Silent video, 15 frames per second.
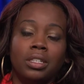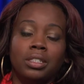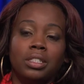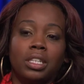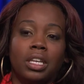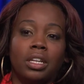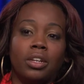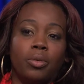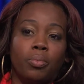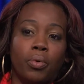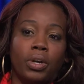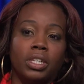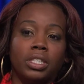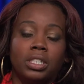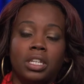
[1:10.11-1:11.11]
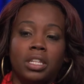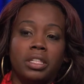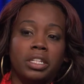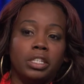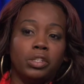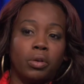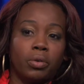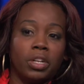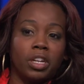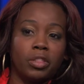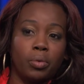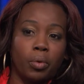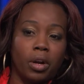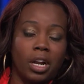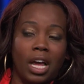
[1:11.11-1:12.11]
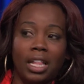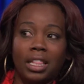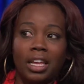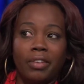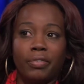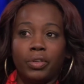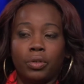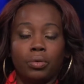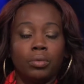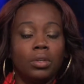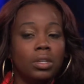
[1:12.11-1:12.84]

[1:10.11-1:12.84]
to get an abortion and then you don't hear the word I love you,